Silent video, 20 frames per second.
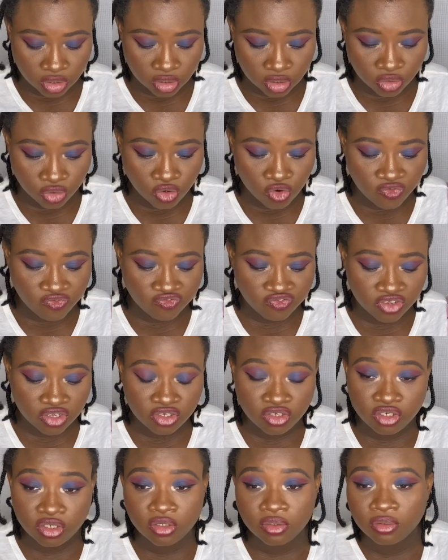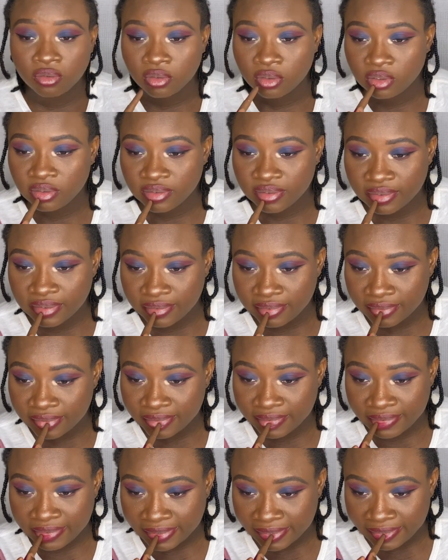No Fig Deal on the
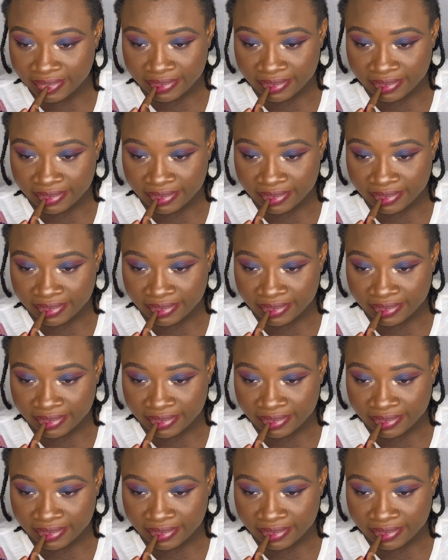center.